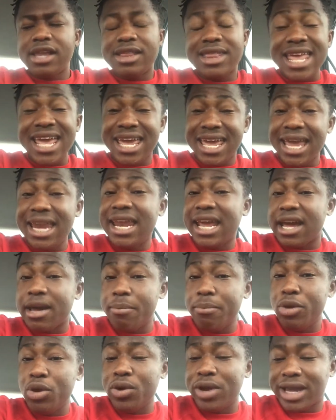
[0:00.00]
Thinking and
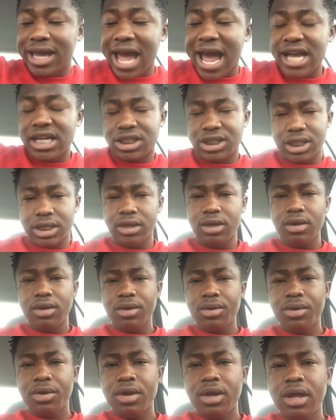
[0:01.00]
communication,
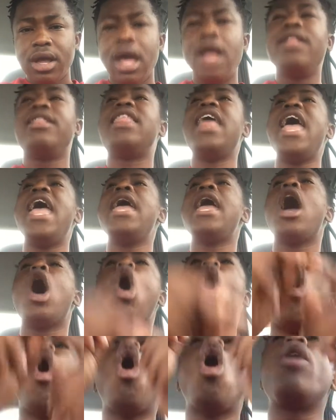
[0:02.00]
they
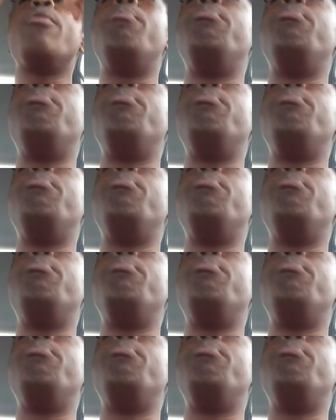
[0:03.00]
are